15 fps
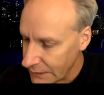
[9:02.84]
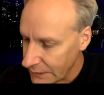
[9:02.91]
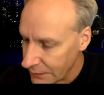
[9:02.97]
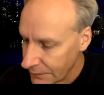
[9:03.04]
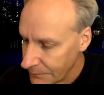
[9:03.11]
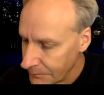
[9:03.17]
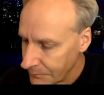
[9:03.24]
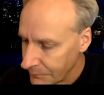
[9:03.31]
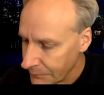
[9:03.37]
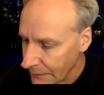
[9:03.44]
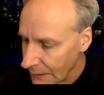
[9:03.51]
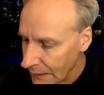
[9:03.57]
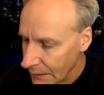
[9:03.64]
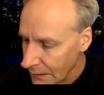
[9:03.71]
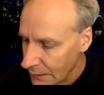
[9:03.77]
there.
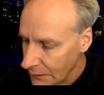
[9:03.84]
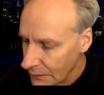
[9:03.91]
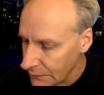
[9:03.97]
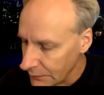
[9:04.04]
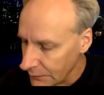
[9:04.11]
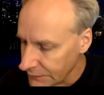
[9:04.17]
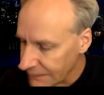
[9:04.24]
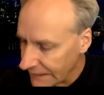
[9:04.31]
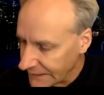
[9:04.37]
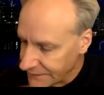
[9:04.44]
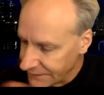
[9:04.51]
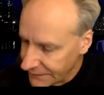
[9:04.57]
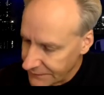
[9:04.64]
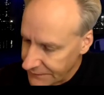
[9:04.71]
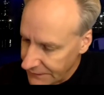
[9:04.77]
Looks like
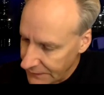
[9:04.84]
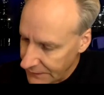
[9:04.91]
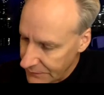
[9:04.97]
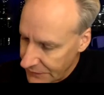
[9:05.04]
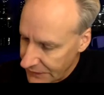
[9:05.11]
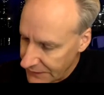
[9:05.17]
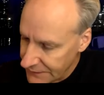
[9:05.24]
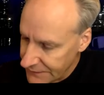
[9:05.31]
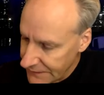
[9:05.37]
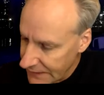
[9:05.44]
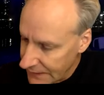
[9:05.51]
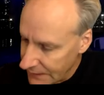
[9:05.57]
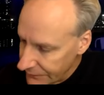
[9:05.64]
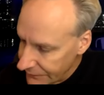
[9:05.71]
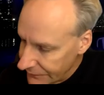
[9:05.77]
16 minus
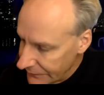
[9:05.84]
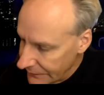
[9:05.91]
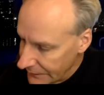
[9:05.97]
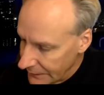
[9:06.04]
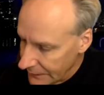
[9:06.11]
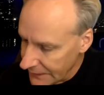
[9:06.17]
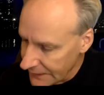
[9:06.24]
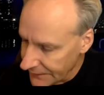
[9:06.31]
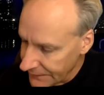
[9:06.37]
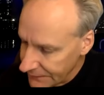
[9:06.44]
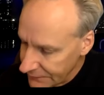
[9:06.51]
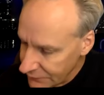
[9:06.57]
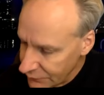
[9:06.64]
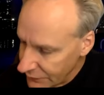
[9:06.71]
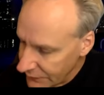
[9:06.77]
f. Now
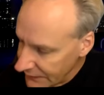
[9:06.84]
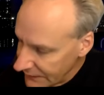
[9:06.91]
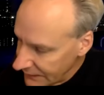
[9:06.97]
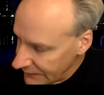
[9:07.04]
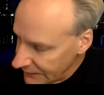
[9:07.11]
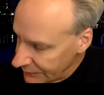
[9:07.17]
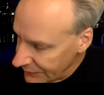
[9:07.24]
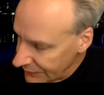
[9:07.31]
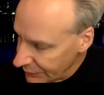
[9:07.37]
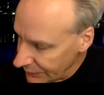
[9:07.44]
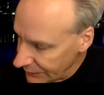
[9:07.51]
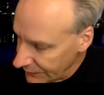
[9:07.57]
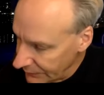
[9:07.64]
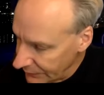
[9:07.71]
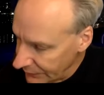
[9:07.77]
this one can give people
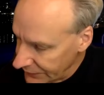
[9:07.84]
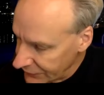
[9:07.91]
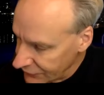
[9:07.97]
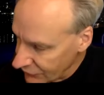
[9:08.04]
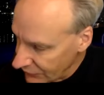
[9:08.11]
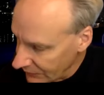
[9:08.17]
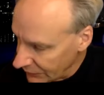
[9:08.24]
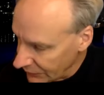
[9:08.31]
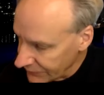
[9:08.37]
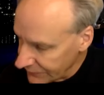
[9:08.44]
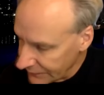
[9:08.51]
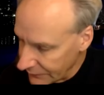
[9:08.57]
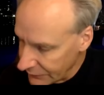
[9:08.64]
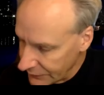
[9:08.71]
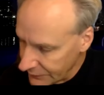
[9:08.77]
a little bit of trouble, so
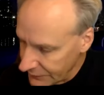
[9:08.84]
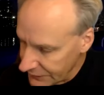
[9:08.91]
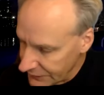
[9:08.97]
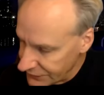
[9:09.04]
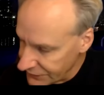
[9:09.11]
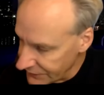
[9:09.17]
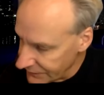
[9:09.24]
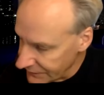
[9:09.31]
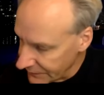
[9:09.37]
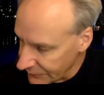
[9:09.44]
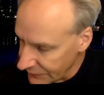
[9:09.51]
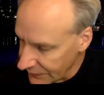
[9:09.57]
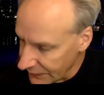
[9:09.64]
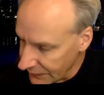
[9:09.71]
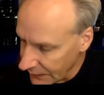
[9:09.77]
I want to mention
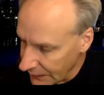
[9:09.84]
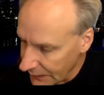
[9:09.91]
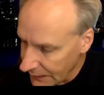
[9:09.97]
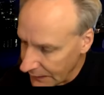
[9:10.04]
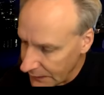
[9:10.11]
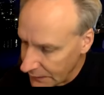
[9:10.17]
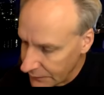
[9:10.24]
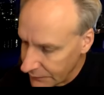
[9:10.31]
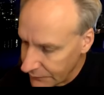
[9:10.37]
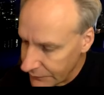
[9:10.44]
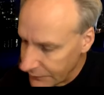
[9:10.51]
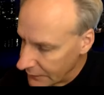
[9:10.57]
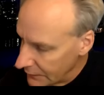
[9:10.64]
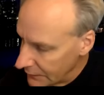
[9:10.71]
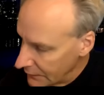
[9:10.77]
something. F
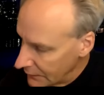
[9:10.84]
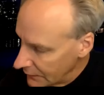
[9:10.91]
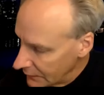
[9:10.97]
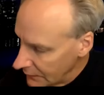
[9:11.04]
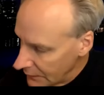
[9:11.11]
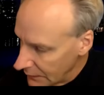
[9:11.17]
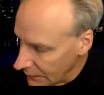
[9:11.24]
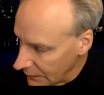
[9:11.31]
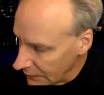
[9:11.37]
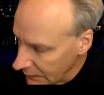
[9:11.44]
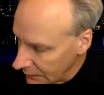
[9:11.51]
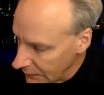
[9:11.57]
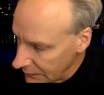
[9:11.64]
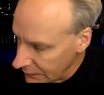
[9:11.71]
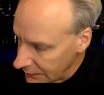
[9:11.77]

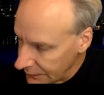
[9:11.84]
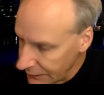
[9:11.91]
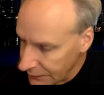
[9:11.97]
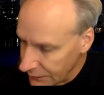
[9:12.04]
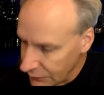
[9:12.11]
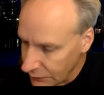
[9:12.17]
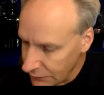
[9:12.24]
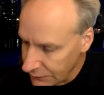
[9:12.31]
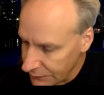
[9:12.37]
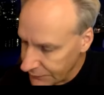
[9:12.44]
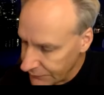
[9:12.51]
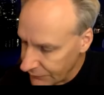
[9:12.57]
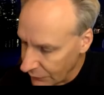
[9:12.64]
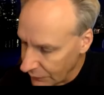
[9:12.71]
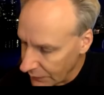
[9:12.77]
equals
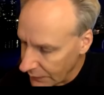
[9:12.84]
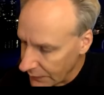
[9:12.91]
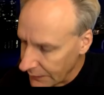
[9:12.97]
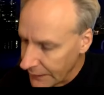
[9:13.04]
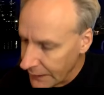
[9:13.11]
4.